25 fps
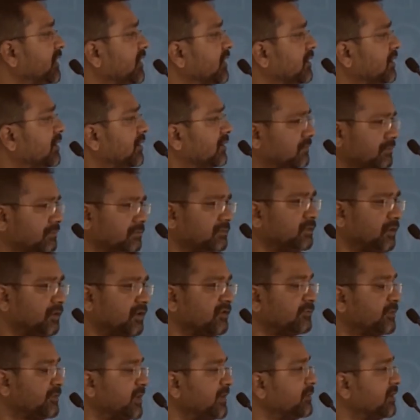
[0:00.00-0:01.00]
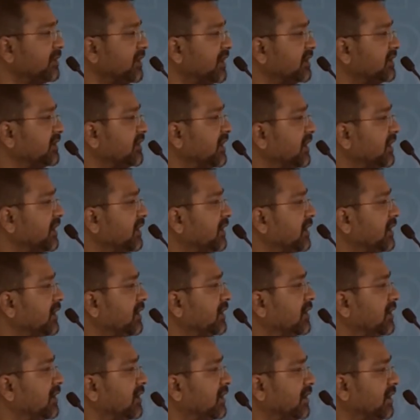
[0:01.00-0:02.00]
A lot of people like that.
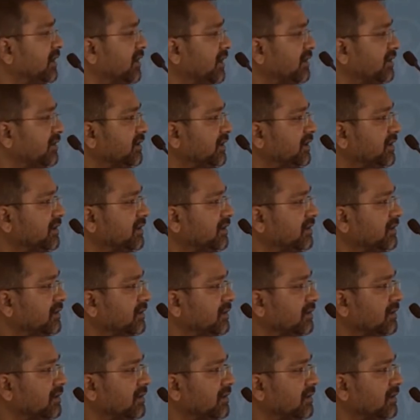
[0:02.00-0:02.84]
And then,